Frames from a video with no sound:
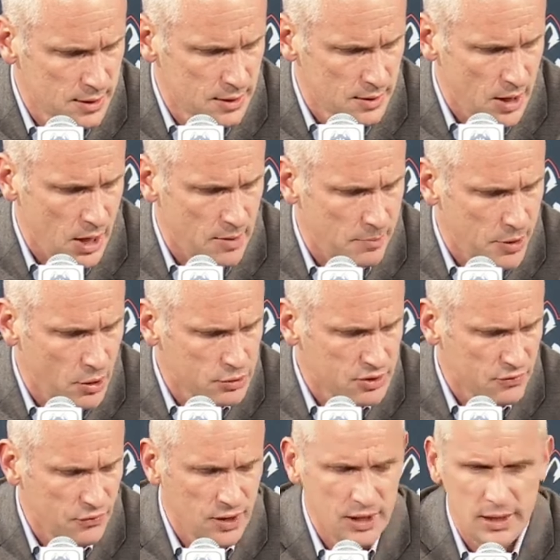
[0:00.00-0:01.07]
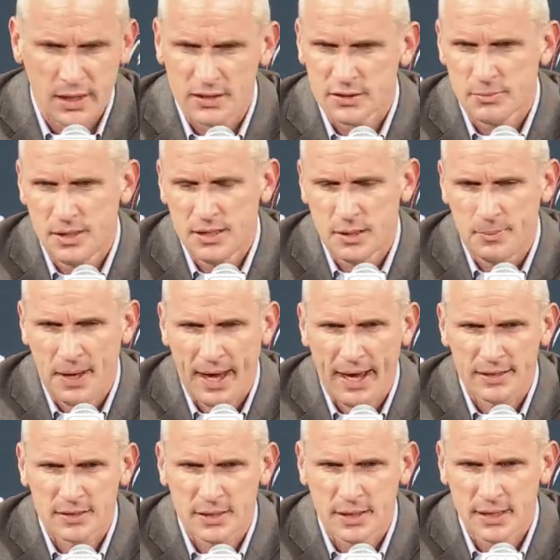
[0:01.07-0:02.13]
on a post feed, he doesn't meet the
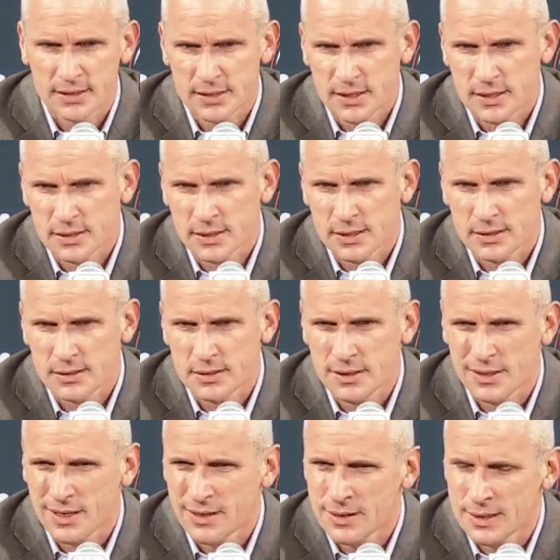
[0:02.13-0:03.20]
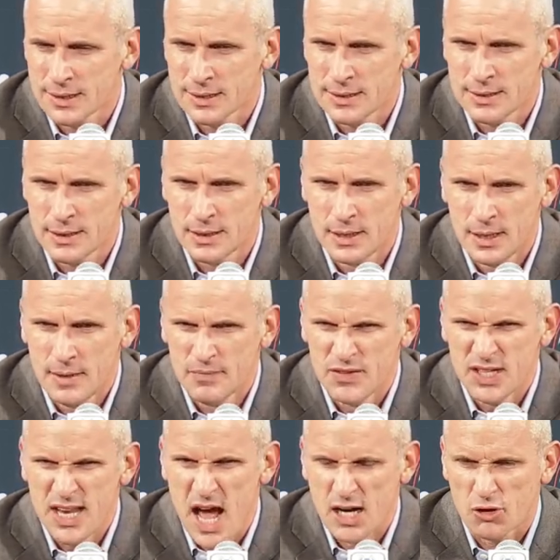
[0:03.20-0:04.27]
pass and they steal it. You know, he
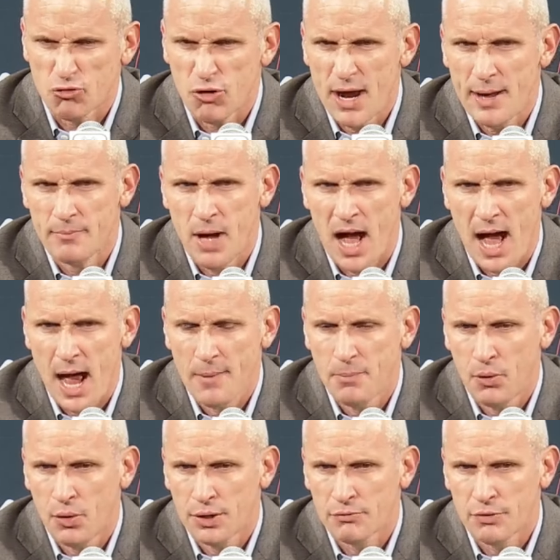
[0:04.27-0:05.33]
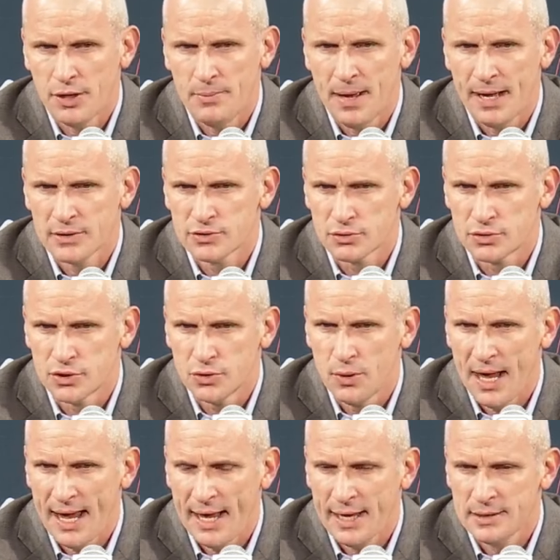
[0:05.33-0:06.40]
did not grab high point rebounds with two
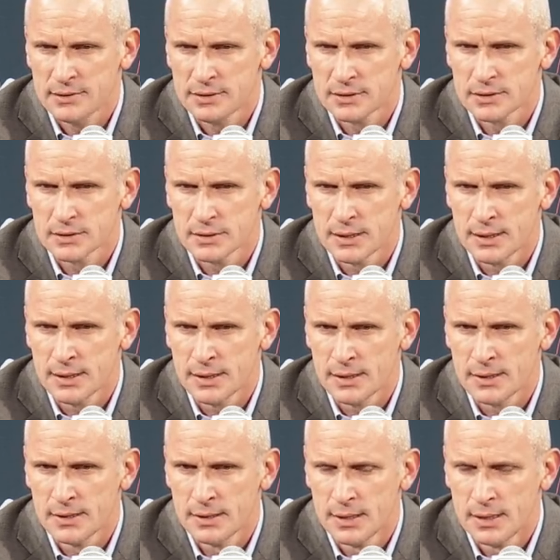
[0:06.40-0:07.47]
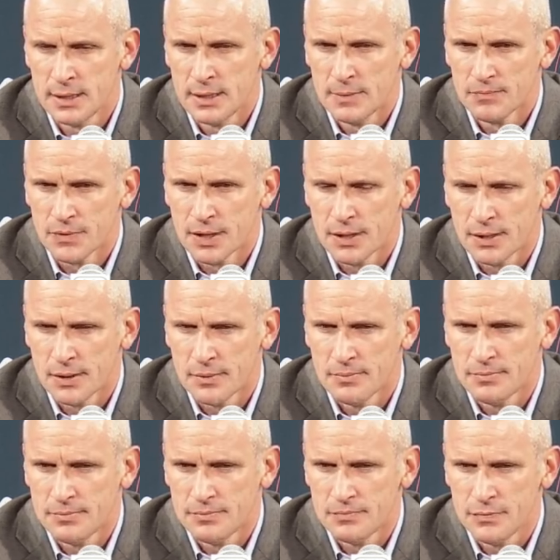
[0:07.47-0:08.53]
hands. Uh,
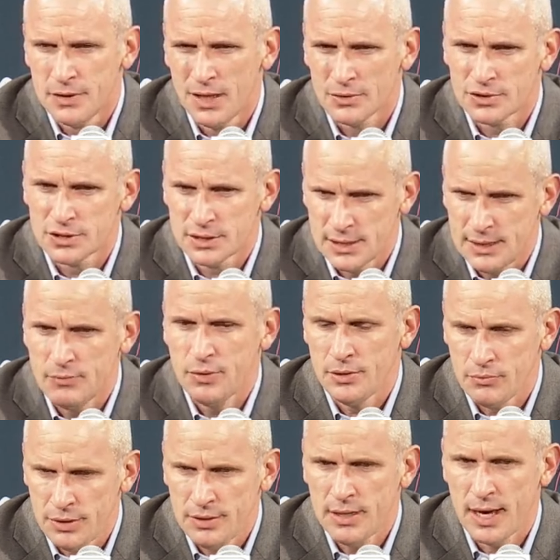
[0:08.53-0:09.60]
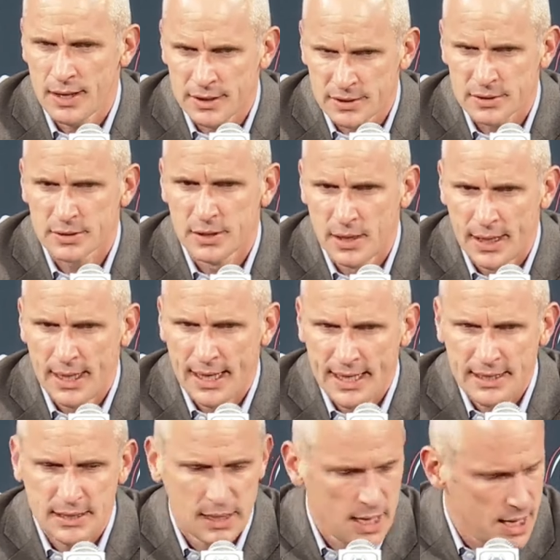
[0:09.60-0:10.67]
um, you know, just he, we, we got to,
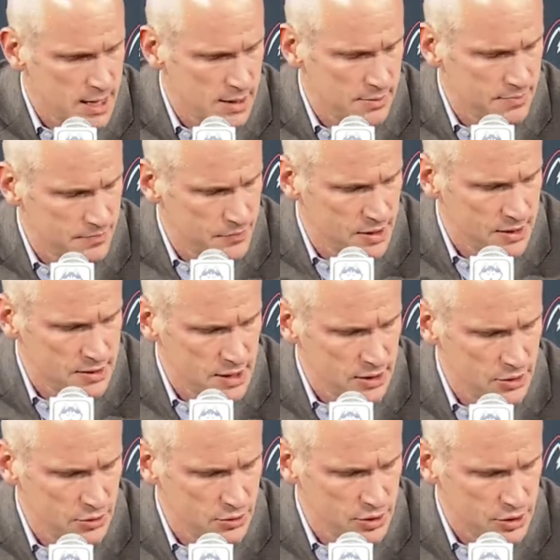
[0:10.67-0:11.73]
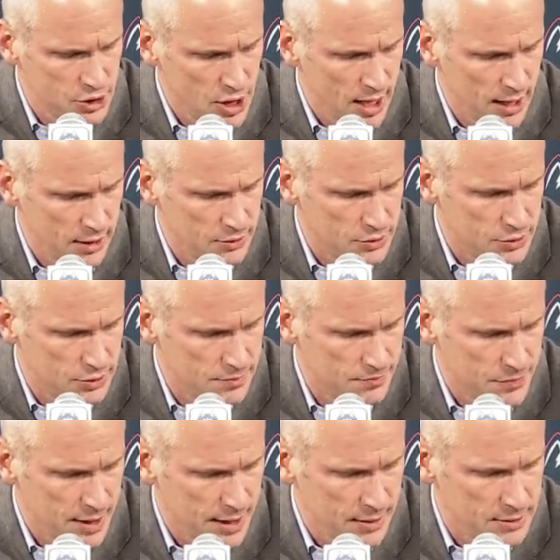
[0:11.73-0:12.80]
he's got to continue to change
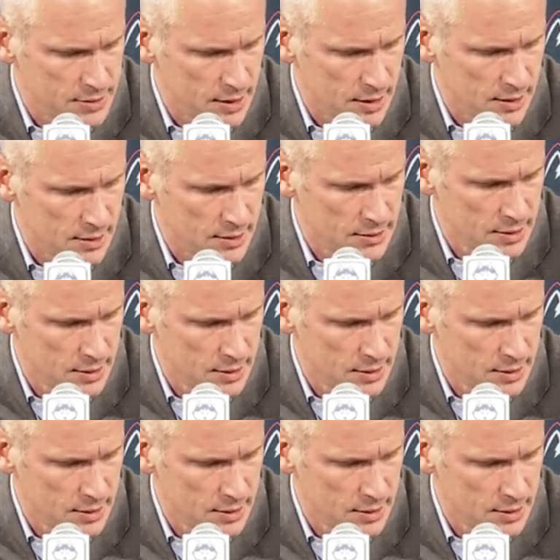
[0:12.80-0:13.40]
and, uh,